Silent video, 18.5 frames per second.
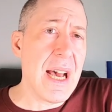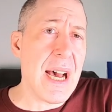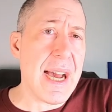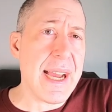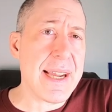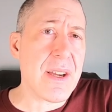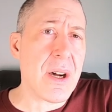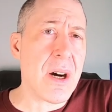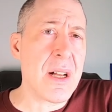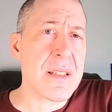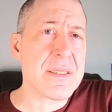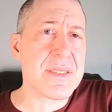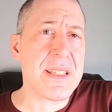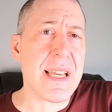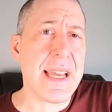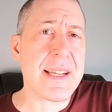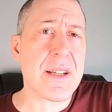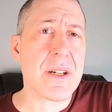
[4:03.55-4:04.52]
I called
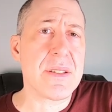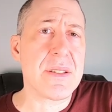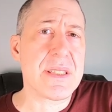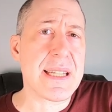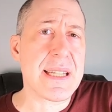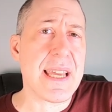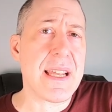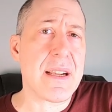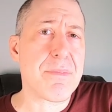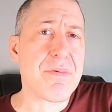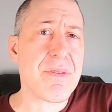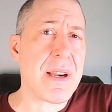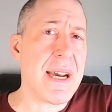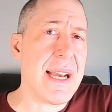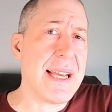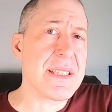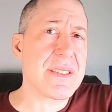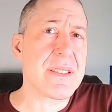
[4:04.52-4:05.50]
Seiko to get a
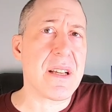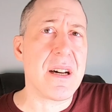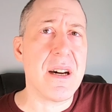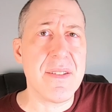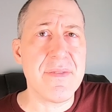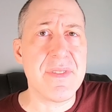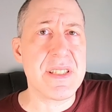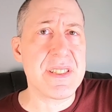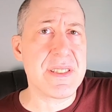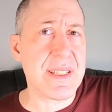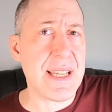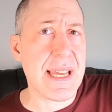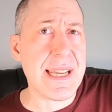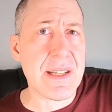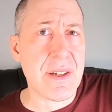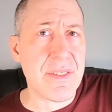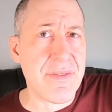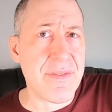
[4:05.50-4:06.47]
price of the
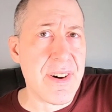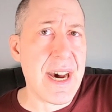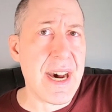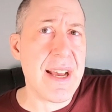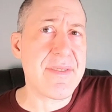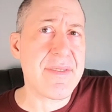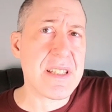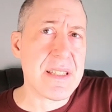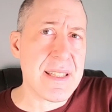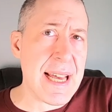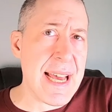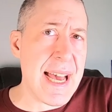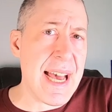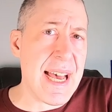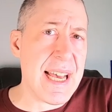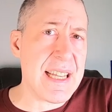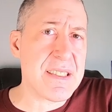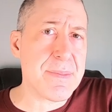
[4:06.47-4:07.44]
Seiko 5
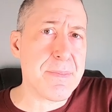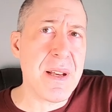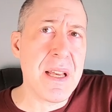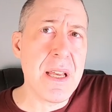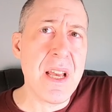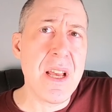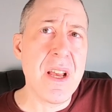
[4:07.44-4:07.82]
clasp.